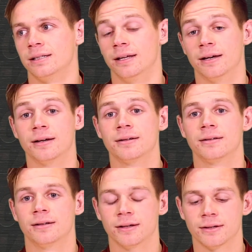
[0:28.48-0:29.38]
Yeah,
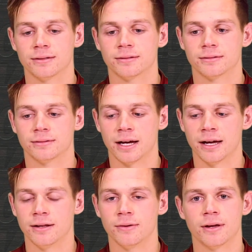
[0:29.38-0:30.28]
I get
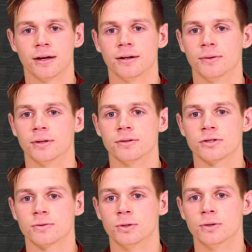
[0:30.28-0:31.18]
anyone
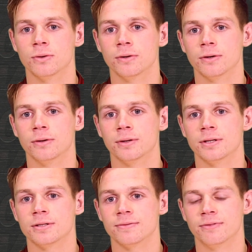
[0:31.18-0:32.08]
small who
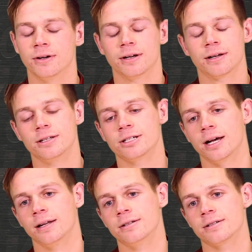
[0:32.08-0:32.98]
is vertically
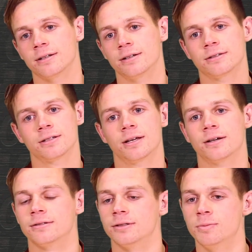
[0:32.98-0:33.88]
challenged, I'll just
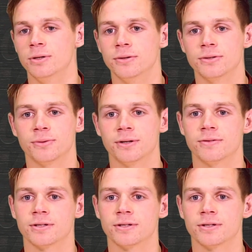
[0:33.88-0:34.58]
get abused with.